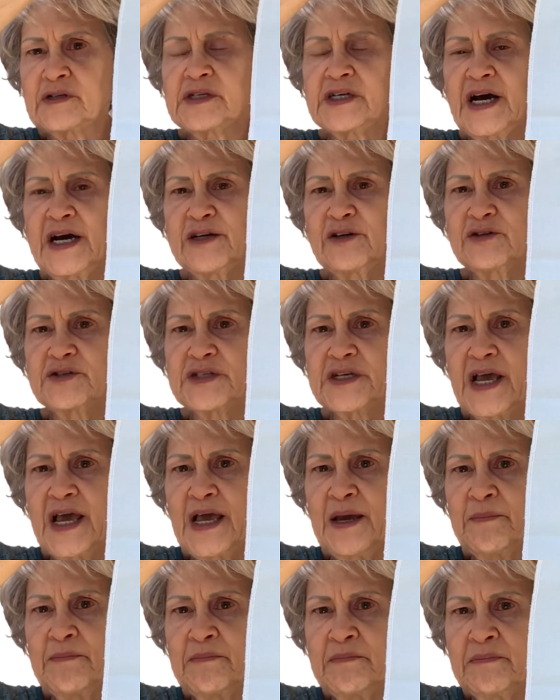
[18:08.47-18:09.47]
a Tigers
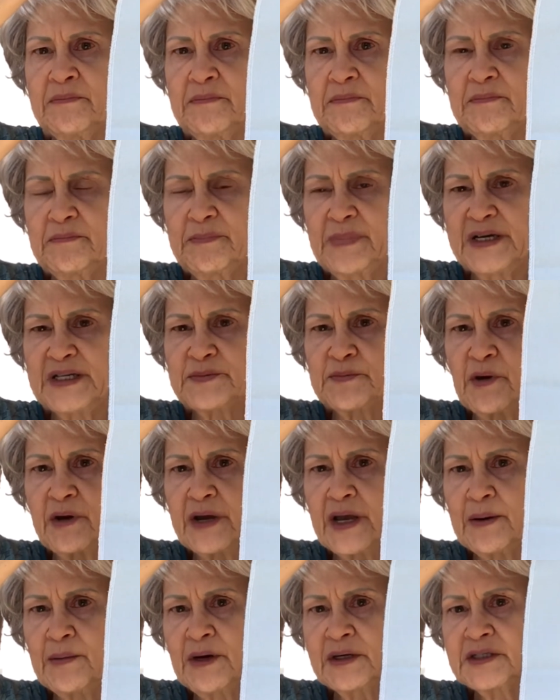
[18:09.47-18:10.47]
game, baseball
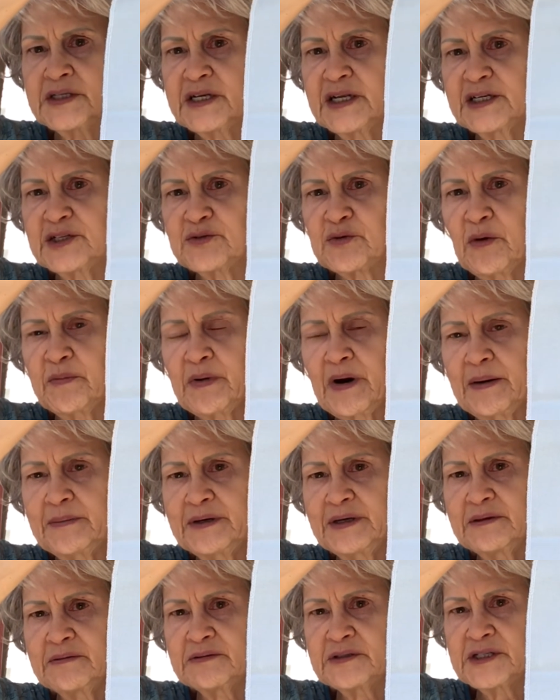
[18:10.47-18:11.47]
game on today, so I'll
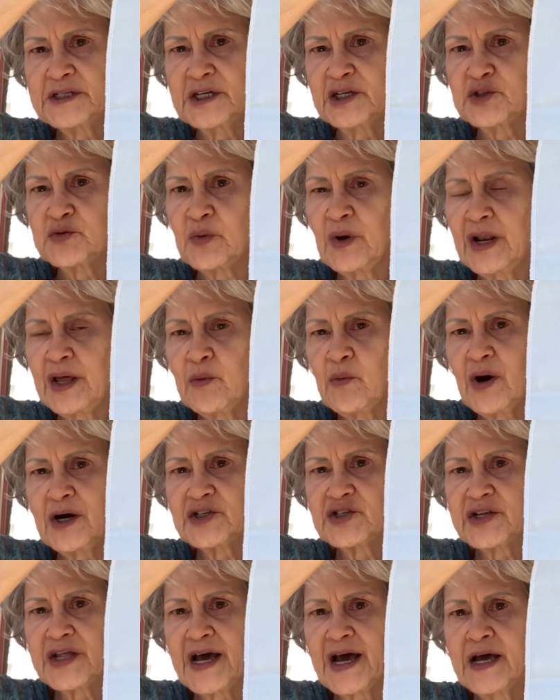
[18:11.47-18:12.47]
probably stitch while I
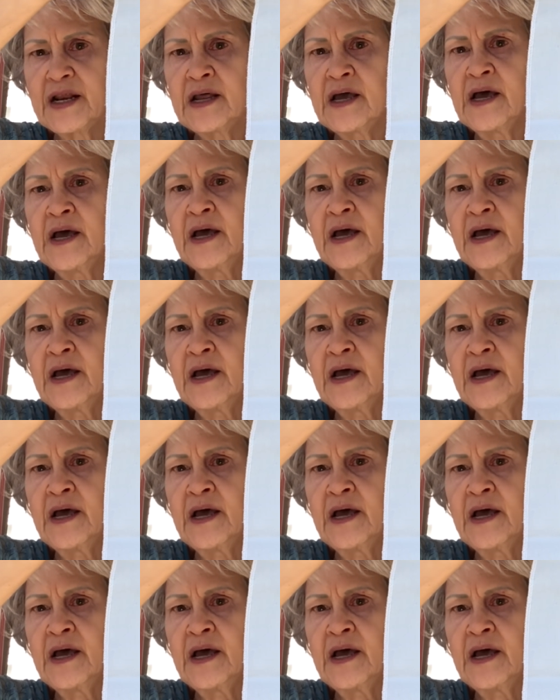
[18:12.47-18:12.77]
watch that.